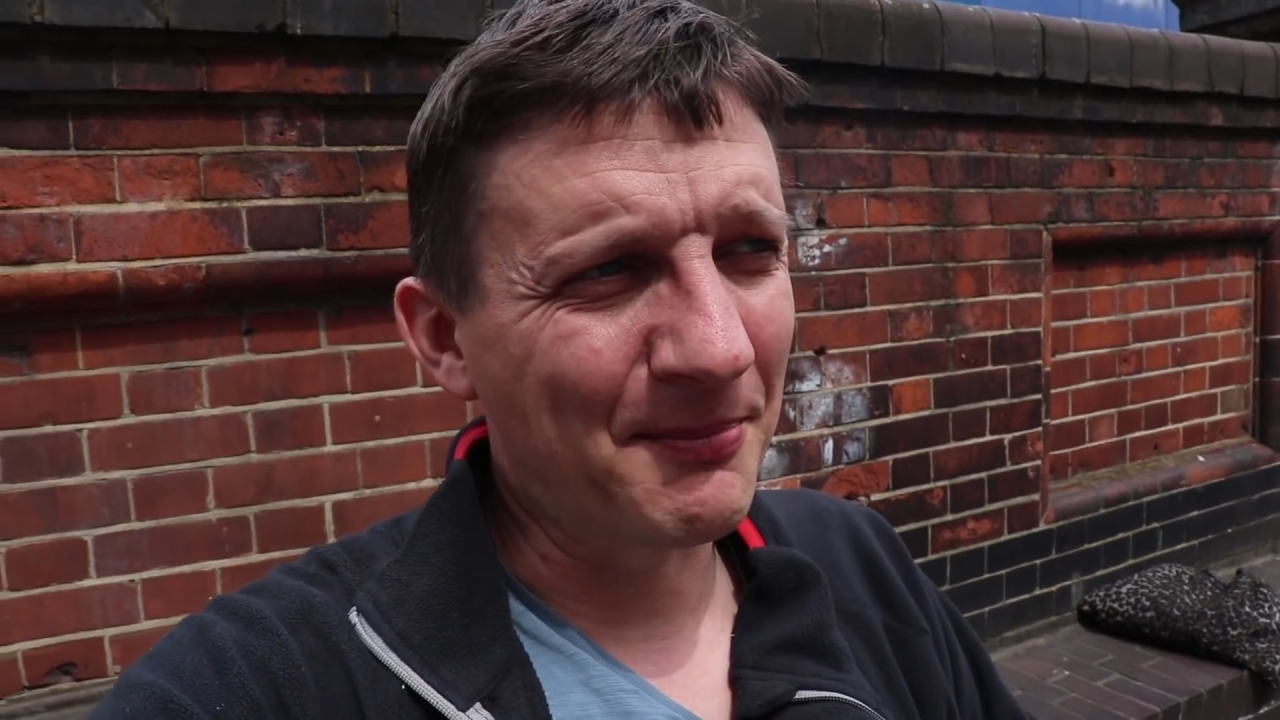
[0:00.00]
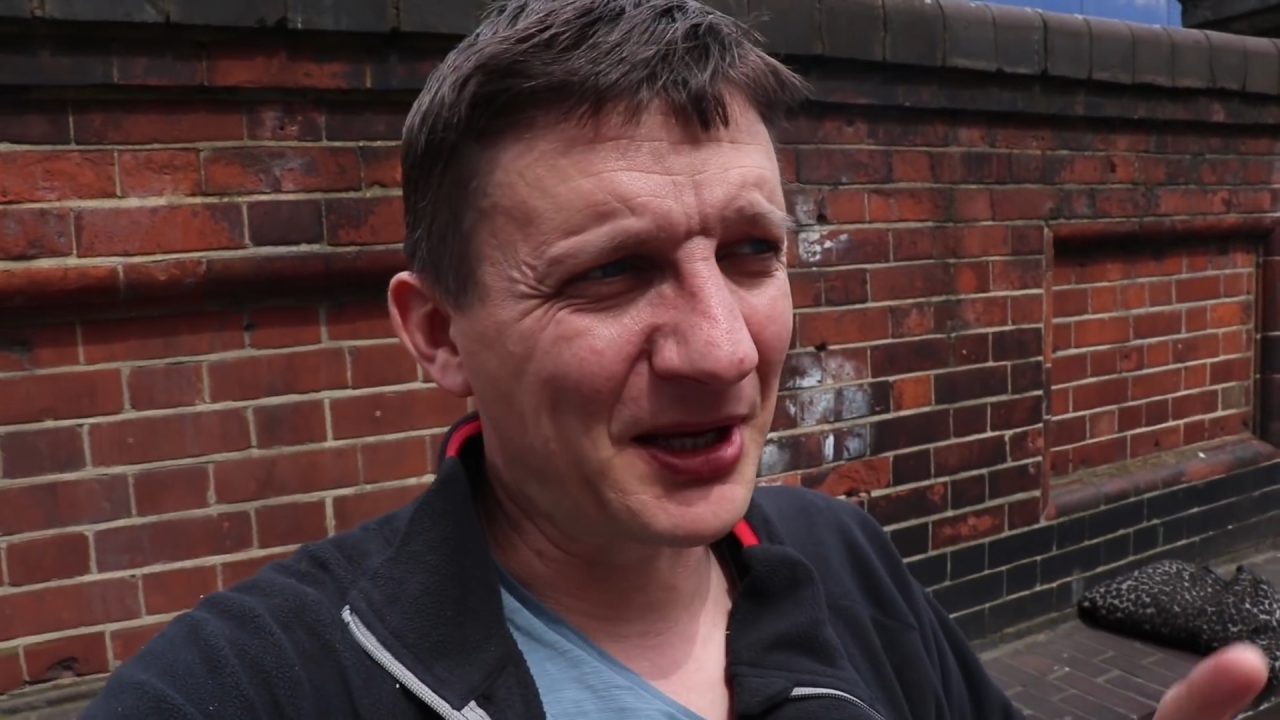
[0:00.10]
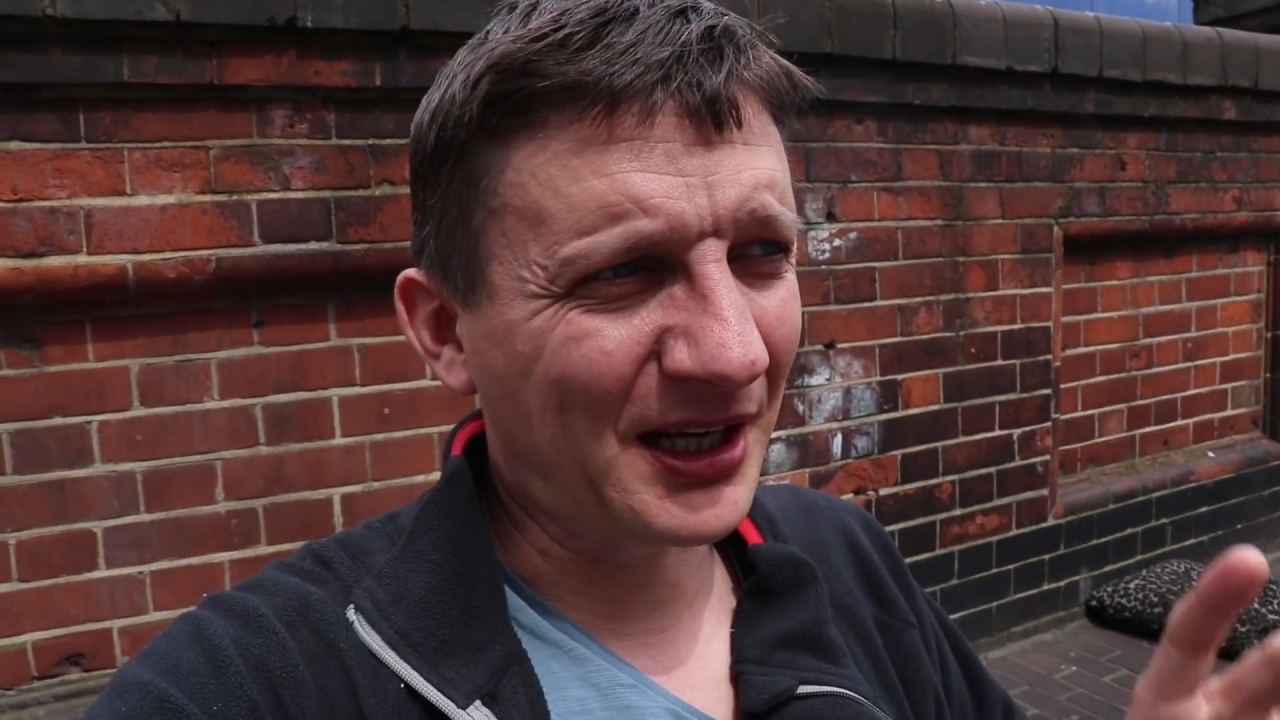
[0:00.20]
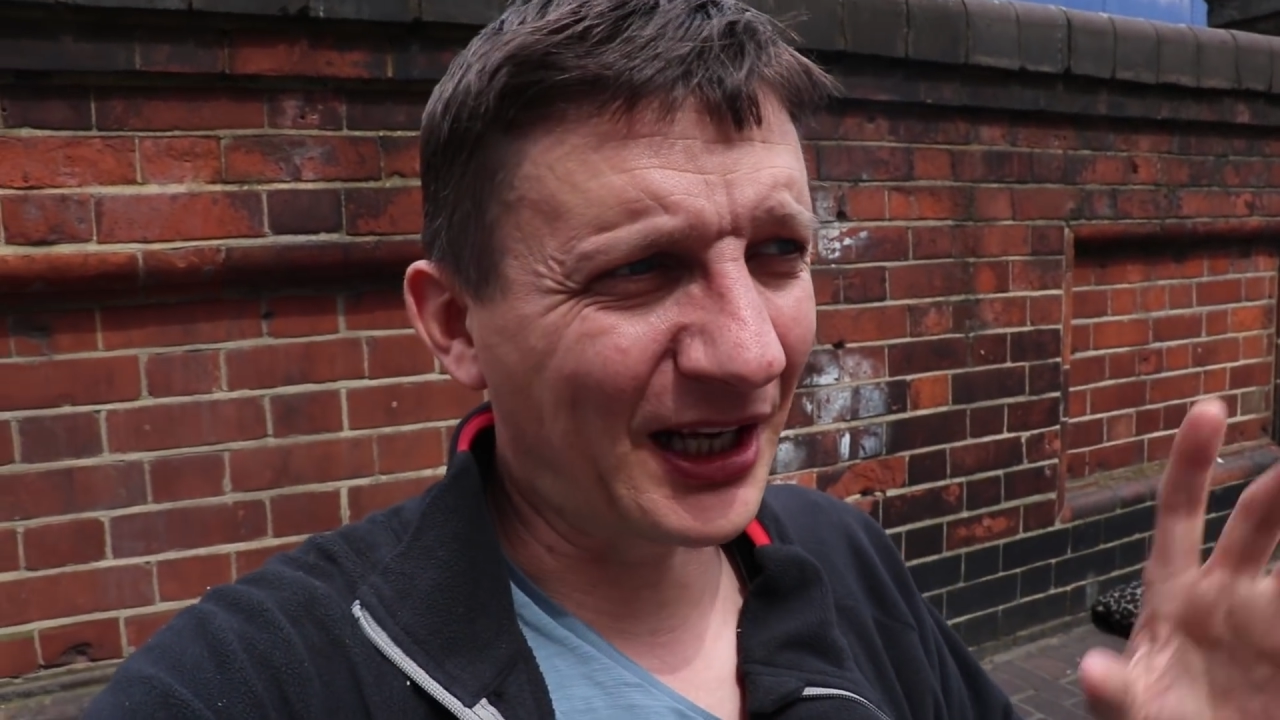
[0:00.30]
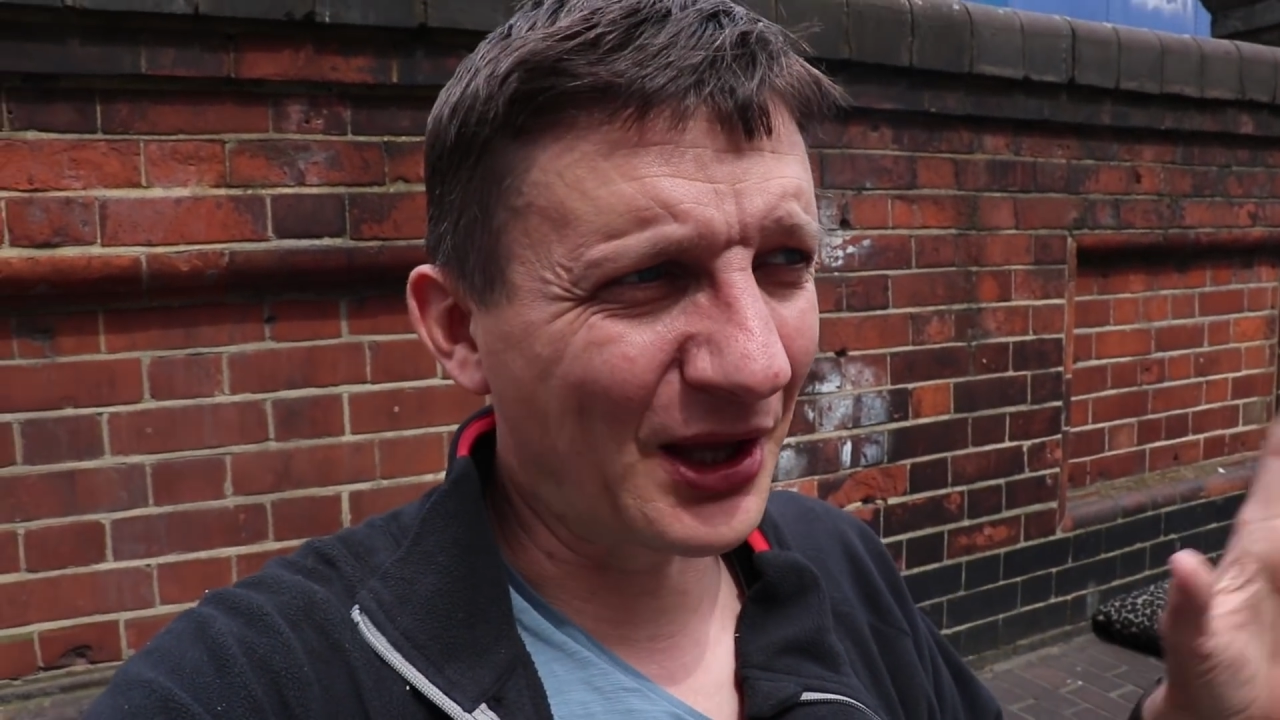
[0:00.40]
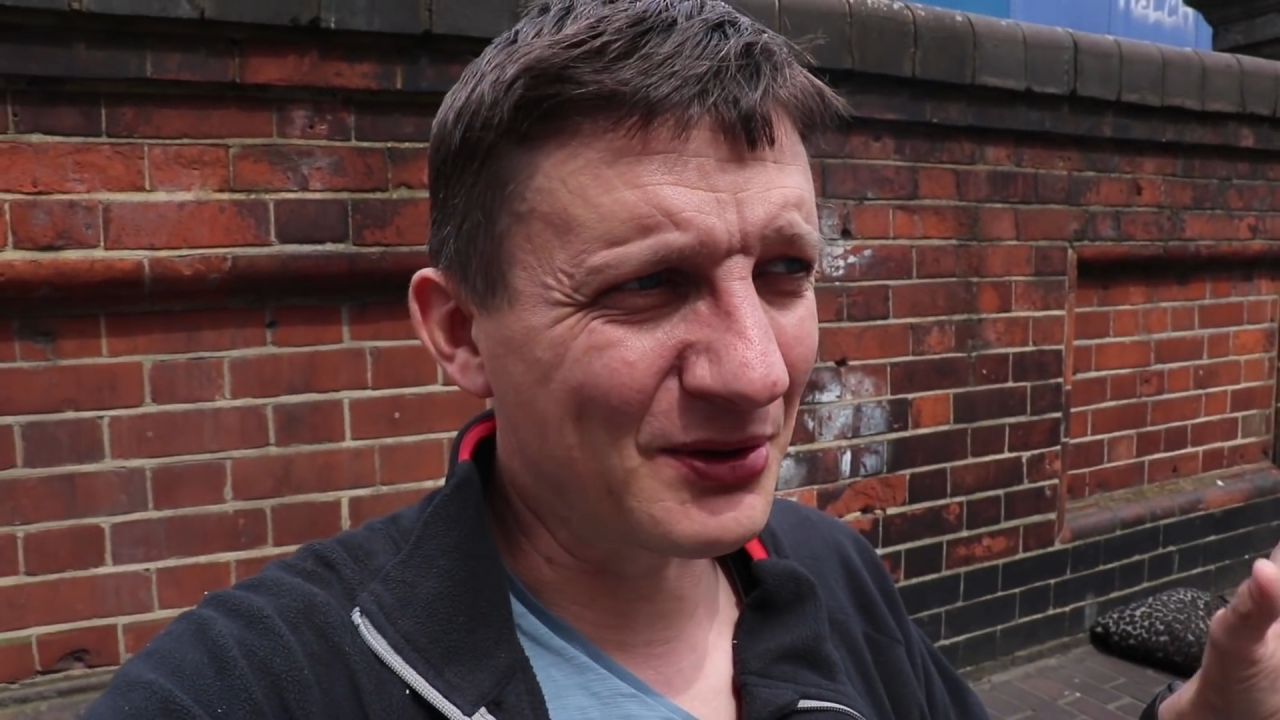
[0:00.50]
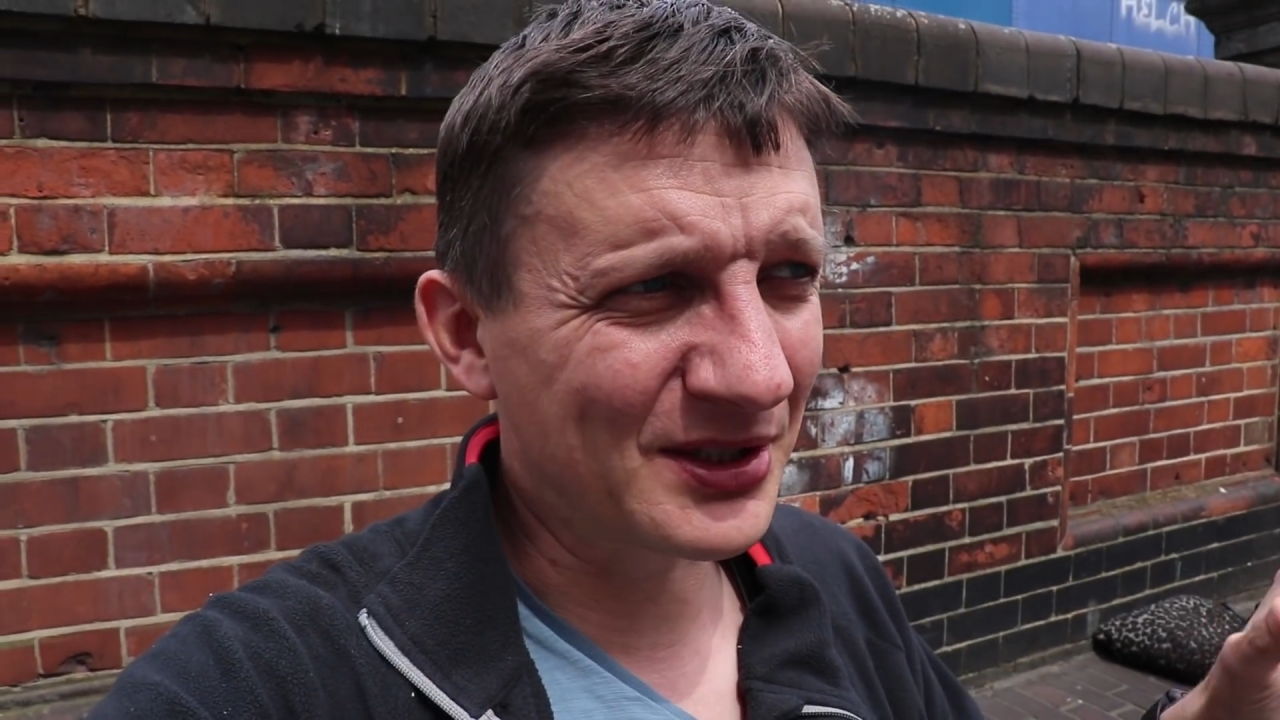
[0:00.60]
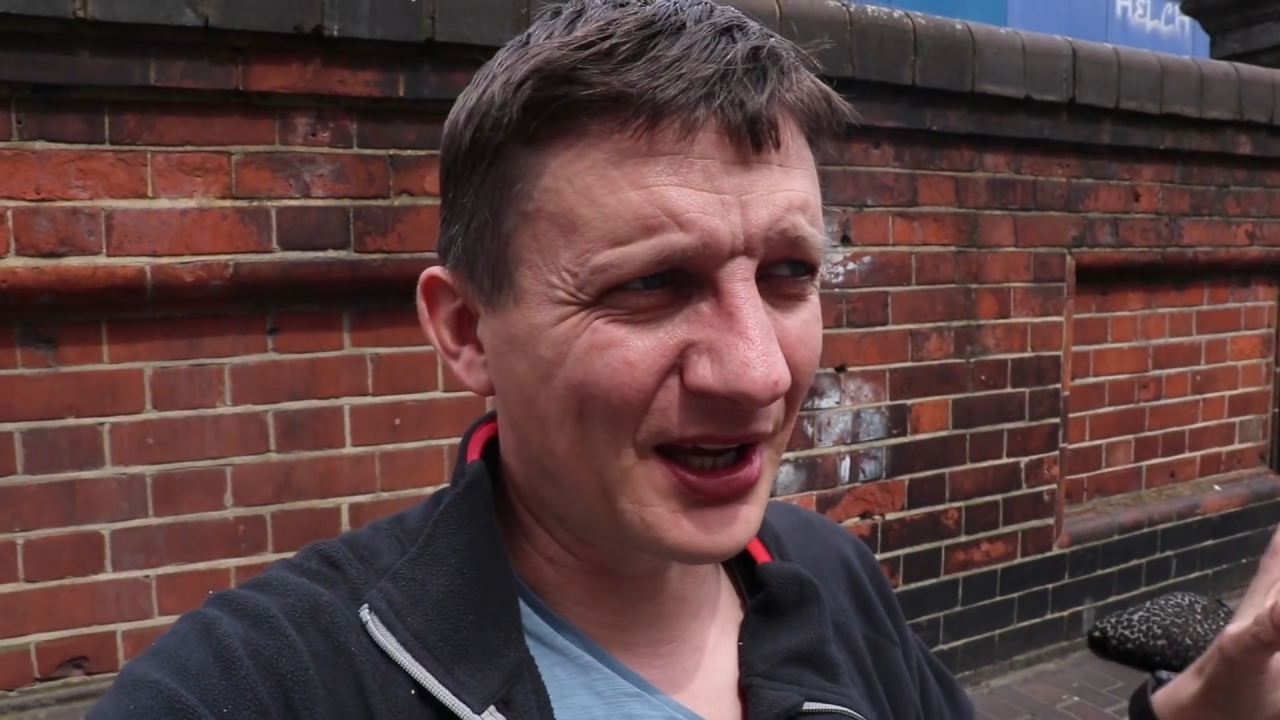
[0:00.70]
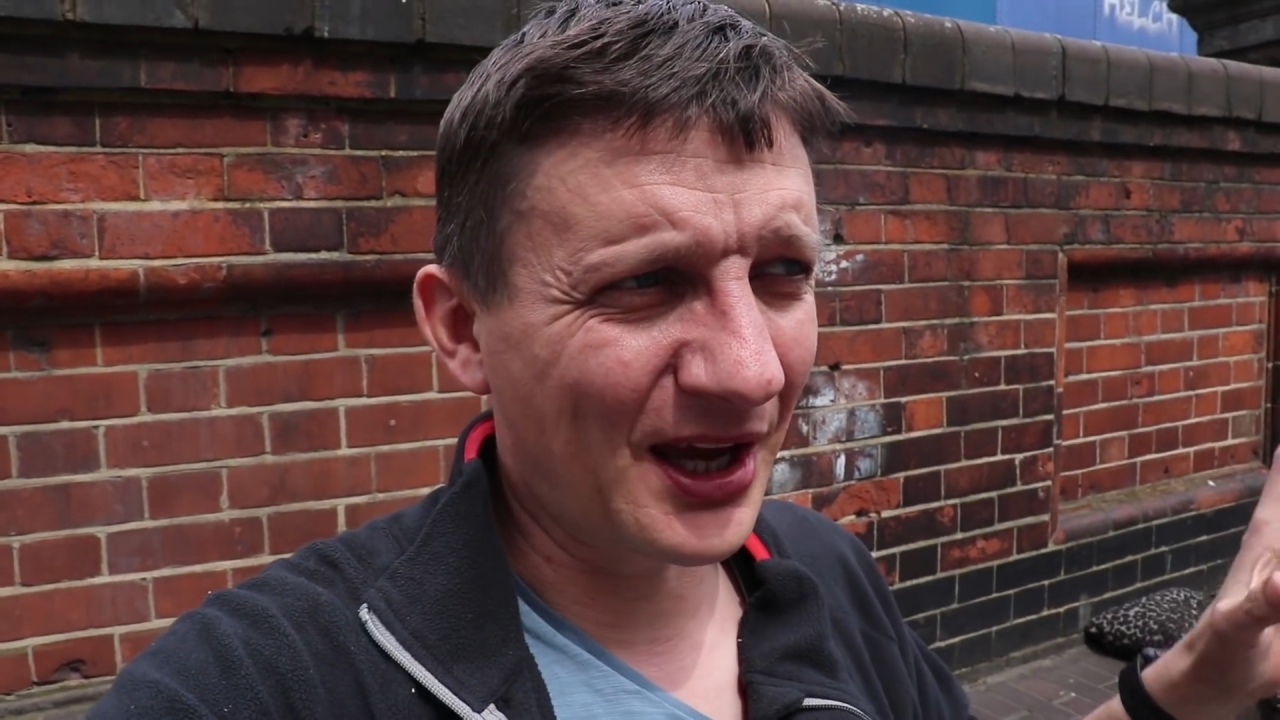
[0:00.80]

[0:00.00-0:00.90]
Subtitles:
but it closed